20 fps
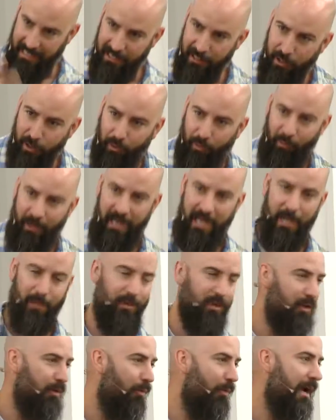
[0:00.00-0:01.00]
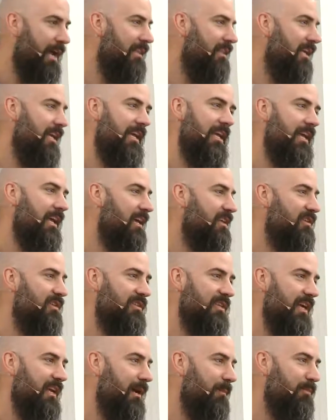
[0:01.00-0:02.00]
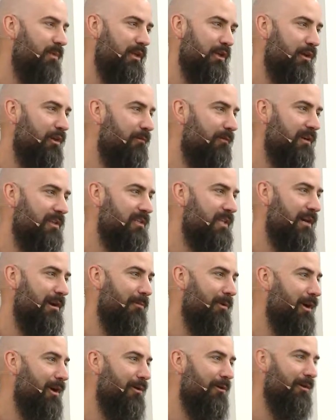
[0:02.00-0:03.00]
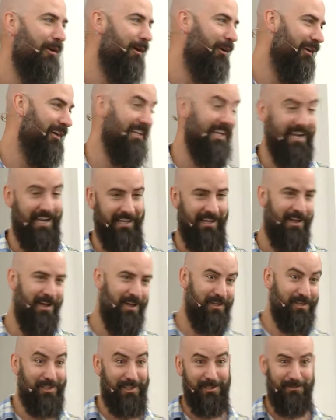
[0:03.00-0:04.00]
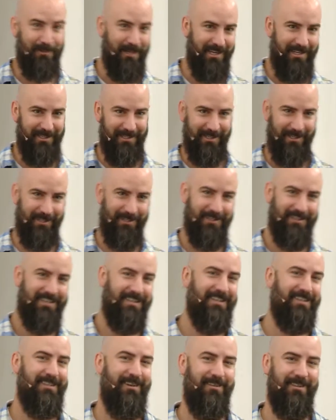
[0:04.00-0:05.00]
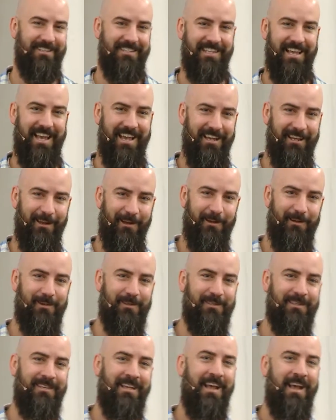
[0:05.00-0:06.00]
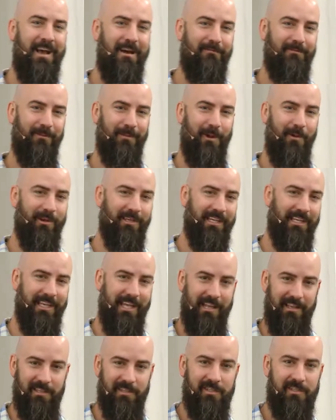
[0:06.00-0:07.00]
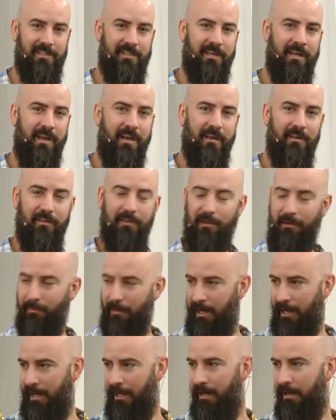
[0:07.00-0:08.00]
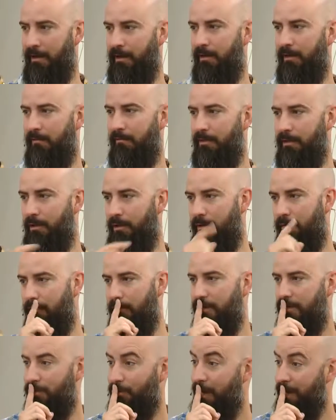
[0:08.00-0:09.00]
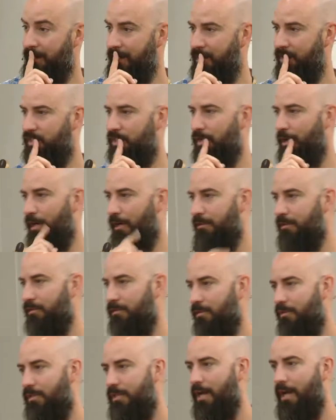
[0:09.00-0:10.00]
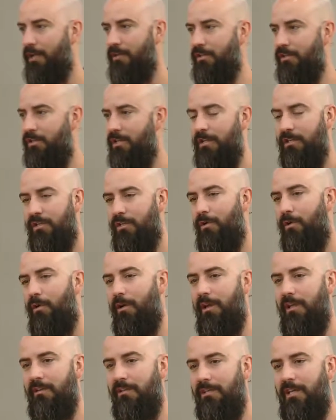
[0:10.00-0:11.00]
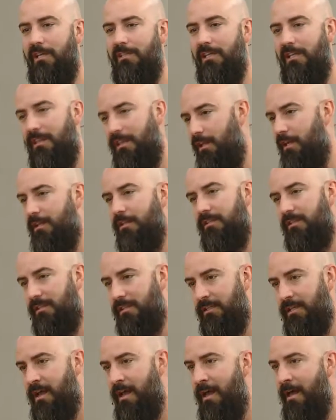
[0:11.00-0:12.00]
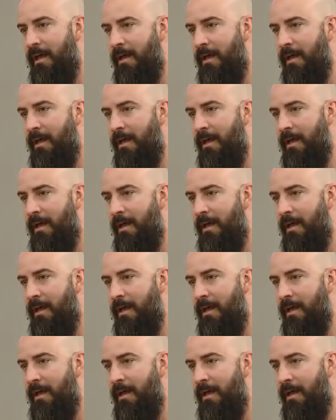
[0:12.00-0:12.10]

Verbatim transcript: in grain with the way that He has set up the universe, and we're no longer getting splinters, so the saying goes, from going against the grain of the universe. Rodney Stark, the sociologist and historian, says that this